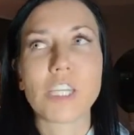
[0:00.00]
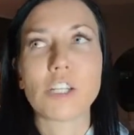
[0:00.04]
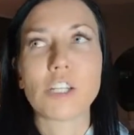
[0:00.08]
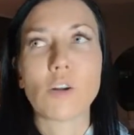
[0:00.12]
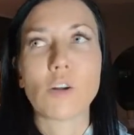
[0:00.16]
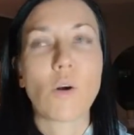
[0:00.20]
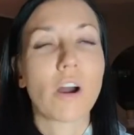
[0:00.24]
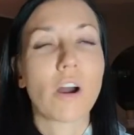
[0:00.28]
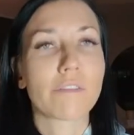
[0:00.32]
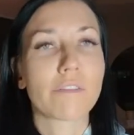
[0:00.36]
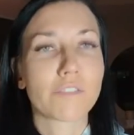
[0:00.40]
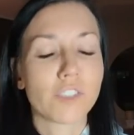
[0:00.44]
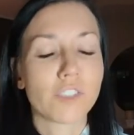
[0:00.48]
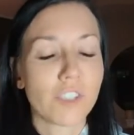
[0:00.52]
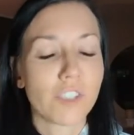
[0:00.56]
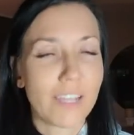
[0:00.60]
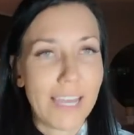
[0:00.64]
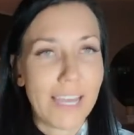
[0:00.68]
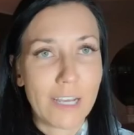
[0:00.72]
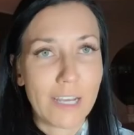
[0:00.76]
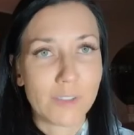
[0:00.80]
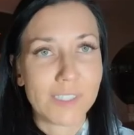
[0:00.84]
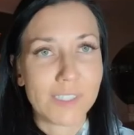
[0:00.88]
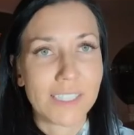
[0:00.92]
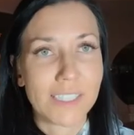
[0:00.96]
offers on
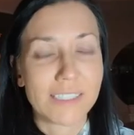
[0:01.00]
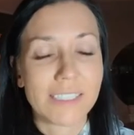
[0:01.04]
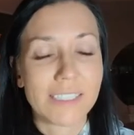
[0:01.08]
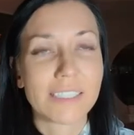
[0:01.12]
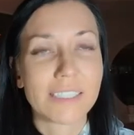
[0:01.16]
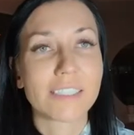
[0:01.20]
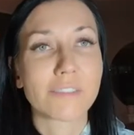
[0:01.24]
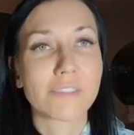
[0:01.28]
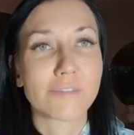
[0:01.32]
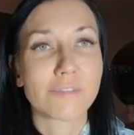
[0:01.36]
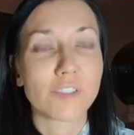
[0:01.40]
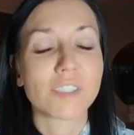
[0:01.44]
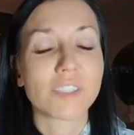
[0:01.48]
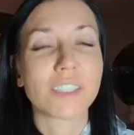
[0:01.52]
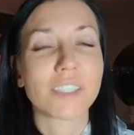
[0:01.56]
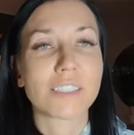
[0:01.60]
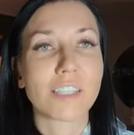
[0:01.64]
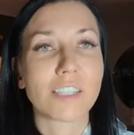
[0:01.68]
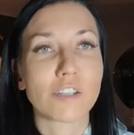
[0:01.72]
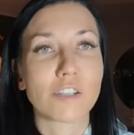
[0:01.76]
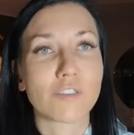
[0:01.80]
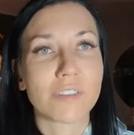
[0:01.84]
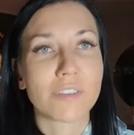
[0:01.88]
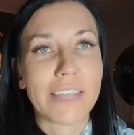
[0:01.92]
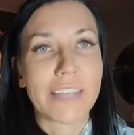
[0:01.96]
a house and it's listed for
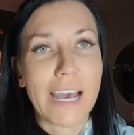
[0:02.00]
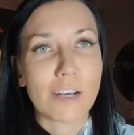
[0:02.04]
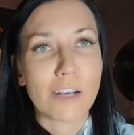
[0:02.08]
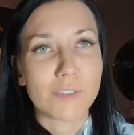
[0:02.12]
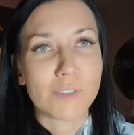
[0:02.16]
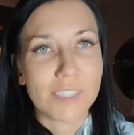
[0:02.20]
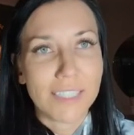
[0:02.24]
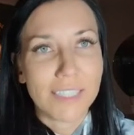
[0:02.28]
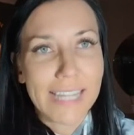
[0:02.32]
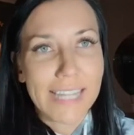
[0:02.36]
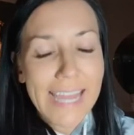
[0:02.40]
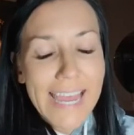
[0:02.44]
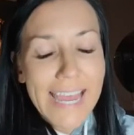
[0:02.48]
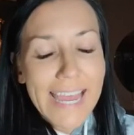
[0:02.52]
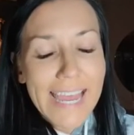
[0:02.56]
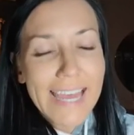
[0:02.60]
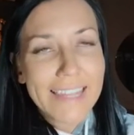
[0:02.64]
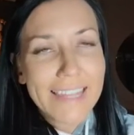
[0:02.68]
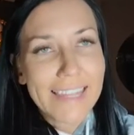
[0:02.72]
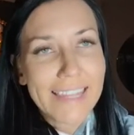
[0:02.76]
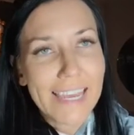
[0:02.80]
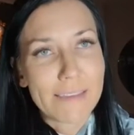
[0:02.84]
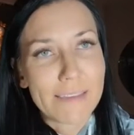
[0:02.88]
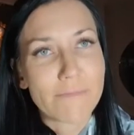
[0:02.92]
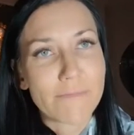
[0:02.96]
$600,000.
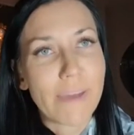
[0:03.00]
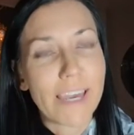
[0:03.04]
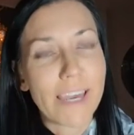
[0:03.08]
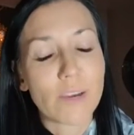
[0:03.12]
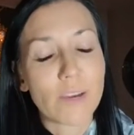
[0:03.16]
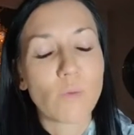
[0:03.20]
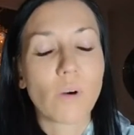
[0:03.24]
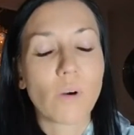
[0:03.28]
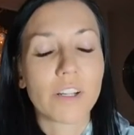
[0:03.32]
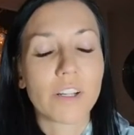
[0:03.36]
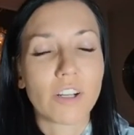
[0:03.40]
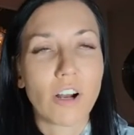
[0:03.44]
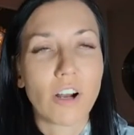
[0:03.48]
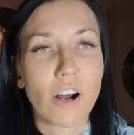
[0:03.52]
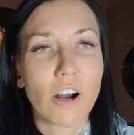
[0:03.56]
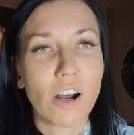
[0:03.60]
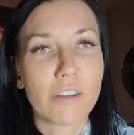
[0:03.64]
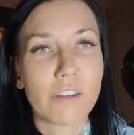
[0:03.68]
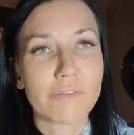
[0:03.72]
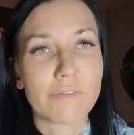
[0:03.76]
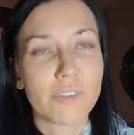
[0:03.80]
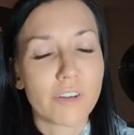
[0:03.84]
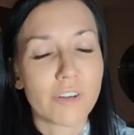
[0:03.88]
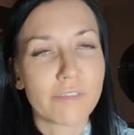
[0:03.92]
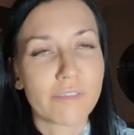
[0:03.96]
They might want to
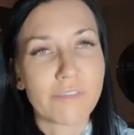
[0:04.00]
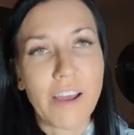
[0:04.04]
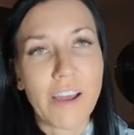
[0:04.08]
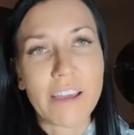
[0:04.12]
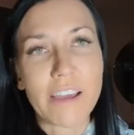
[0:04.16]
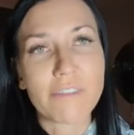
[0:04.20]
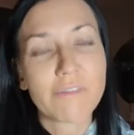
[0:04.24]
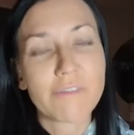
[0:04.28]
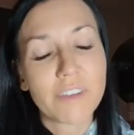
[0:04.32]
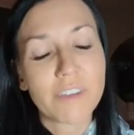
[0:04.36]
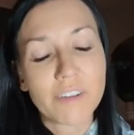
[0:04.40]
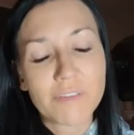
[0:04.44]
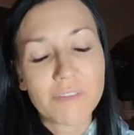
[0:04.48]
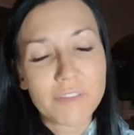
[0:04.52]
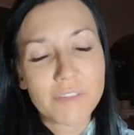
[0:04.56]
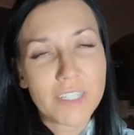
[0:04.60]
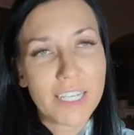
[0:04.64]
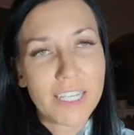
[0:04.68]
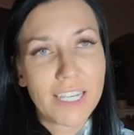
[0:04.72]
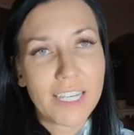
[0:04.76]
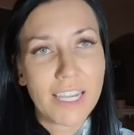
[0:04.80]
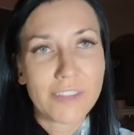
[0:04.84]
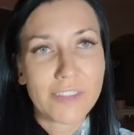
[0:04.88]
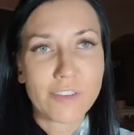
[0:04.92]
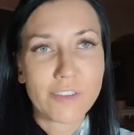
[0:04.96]
offer
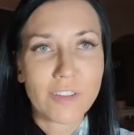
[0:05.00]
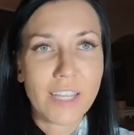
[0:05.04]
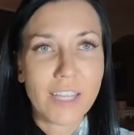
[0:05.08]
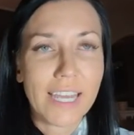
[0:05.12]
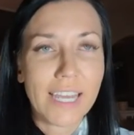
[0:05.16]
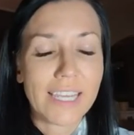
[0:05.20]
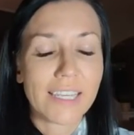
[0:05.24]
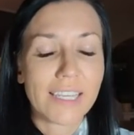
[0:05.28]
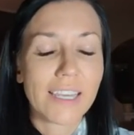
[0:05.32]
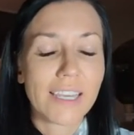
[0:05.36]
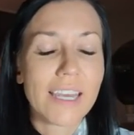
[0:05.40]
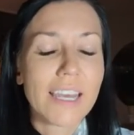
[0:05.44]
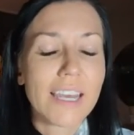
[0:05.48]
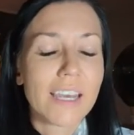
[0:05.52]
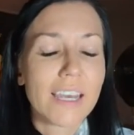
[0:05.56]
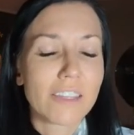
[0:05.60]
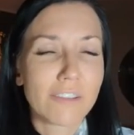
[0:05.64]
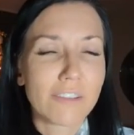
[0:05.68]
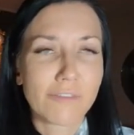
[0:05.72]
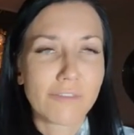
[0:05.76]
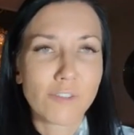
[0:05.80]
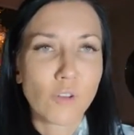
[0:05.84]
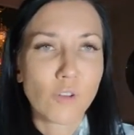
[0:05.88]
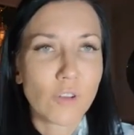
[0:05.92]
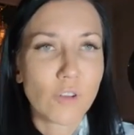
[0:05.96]
$550,000, and they're like,
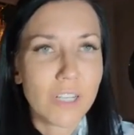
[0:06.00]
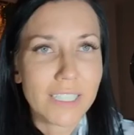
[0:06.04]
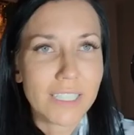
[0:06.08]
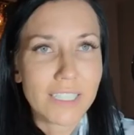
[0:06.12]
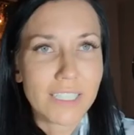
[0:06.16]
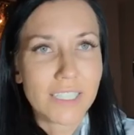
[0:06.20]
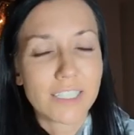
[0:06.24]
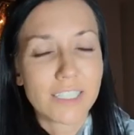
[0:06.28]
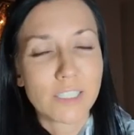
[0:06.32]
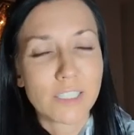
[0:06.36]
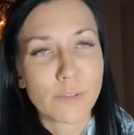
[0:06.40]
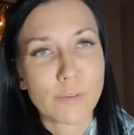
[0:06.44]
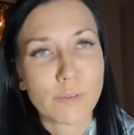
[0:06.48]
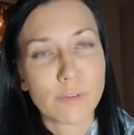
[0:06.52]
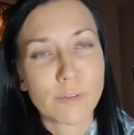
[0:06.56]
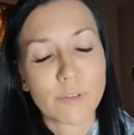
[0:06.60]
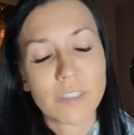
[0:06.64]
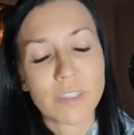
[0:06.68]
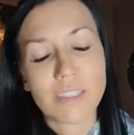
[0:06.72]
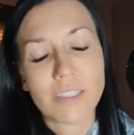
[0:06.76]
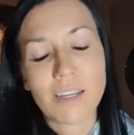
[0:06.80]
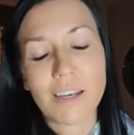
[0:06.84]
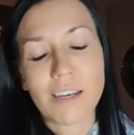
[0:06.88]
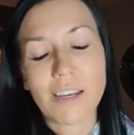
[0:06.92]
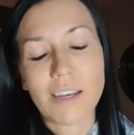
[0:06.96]
the flooring needs to be
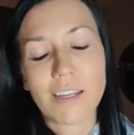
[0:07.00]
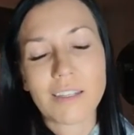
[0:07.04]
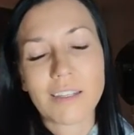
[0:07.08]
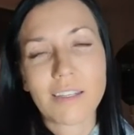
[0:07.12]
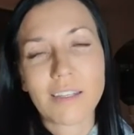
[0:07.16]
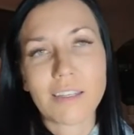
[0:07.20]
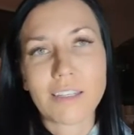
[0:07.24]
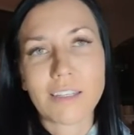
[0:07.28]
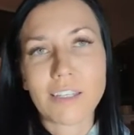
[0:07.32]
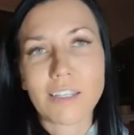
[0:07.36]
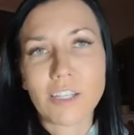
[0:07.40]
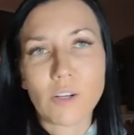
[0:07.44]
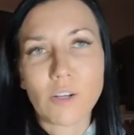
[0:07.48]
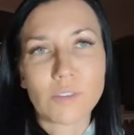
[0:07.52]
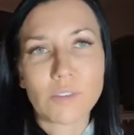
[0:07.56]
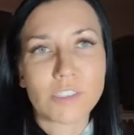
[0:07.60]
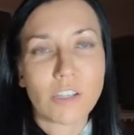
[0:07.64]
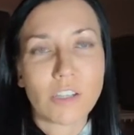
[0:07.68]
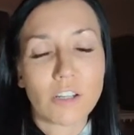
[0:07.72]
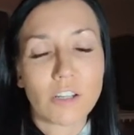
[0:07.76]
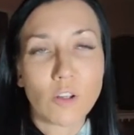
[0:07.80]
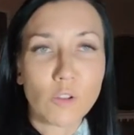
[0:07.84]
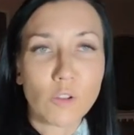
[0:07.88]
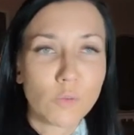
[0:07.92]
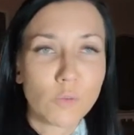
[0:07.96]
redone. It's
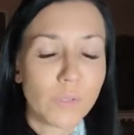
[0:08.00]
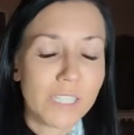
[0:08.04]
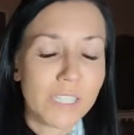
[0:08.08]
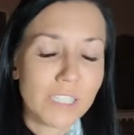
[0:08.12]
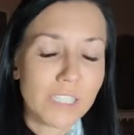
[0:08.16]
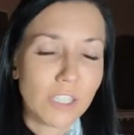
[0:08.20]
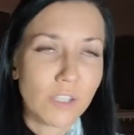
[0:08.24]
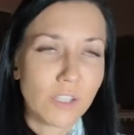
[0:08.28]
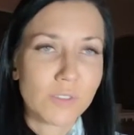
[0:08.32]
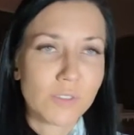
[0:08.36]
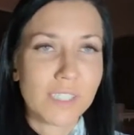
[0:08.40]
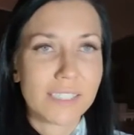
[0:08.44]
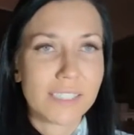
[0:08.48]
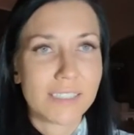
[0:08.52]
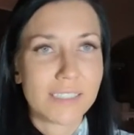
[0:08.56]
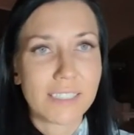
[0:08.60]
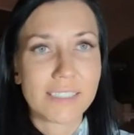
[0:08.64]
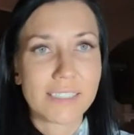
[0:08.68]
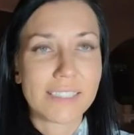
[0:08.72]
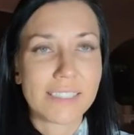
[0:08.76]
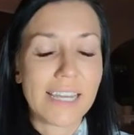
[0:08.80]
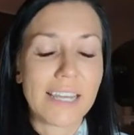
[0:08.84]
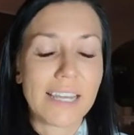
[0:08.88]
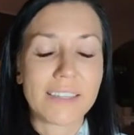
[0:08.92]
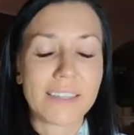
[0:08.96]
got old windows. It's
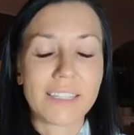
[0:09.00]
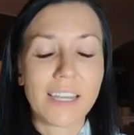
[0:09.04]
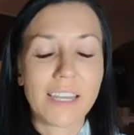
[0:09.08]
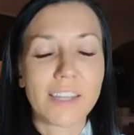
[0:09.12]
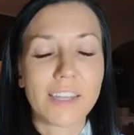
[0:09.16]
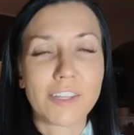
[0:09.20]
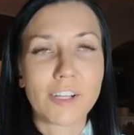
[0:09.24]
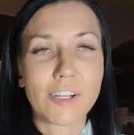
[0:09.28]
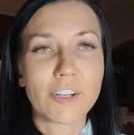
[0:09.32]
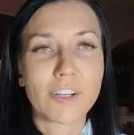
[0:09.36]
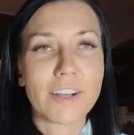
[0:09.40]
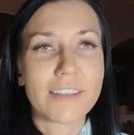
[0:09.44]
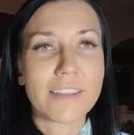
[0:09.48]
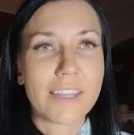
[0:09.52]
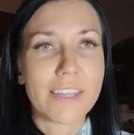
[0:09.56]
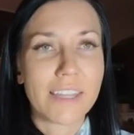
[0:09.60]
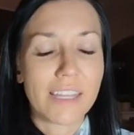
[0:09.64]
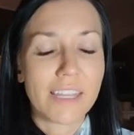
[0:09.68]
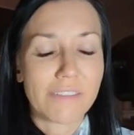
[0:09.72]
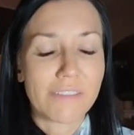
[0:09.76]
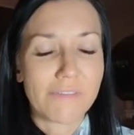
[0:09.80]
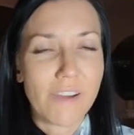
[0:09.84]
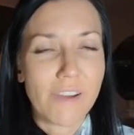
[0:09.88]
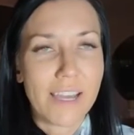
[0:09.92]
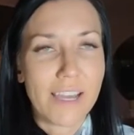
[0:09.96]
this, that, the other, and then
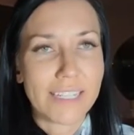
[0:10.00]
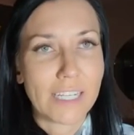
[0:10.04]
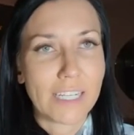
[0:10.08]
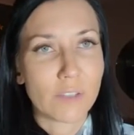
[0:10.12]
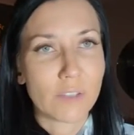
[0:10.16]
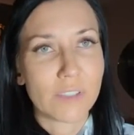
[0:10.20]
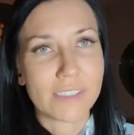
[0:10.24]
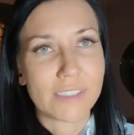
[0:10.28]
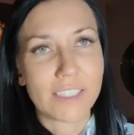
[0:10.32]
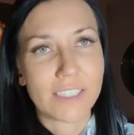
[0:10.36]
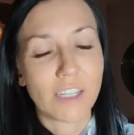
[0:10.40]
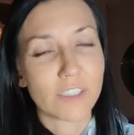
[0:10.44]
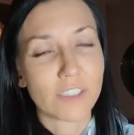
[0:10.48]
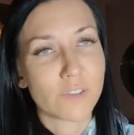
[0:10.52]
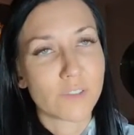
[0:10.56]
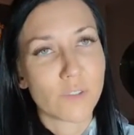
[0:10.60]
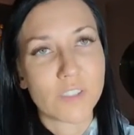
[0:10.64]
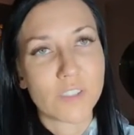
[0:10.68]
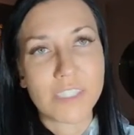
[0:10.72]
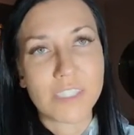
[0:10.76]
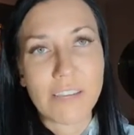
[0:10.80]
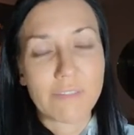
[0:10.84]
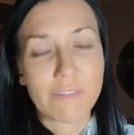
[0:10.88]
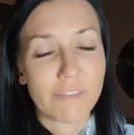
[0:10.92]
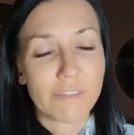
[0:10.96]
they find out it sells for
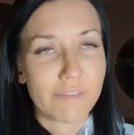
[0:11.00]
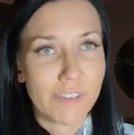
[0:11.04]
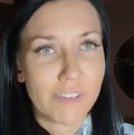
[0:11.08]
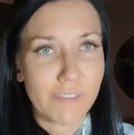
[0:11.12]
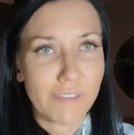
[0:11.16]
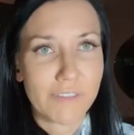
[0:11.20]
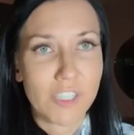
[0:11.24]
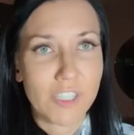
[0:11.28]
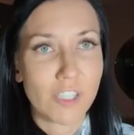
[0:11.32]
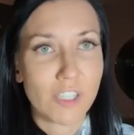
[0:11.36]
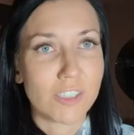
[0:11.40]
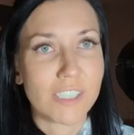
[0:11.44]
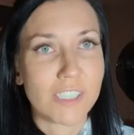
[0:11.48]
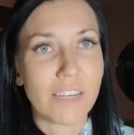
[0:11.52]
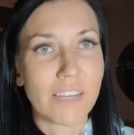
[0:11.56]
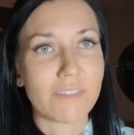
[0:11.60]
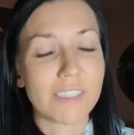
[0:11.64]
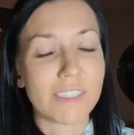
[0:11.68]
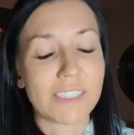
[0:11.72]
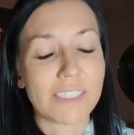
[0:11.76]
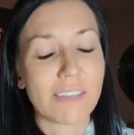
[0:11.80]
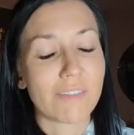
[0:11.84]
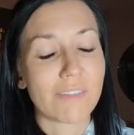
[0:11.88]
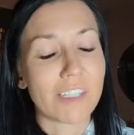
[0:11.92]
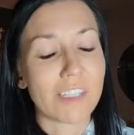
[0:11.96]
$750,000 or
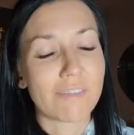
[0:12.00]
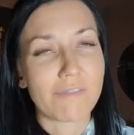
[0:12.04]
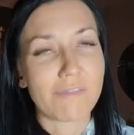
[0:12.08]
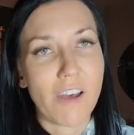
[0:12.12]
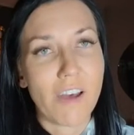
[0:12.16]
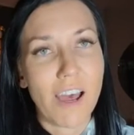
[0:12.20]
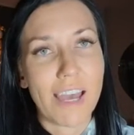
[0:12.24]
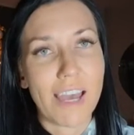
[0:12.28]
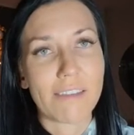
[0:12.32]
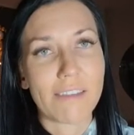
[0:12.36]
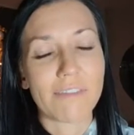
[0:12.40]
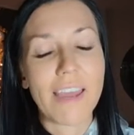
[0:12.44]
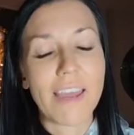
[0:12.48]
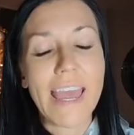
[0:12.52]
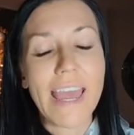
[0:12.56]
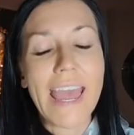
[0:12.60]
$775,000,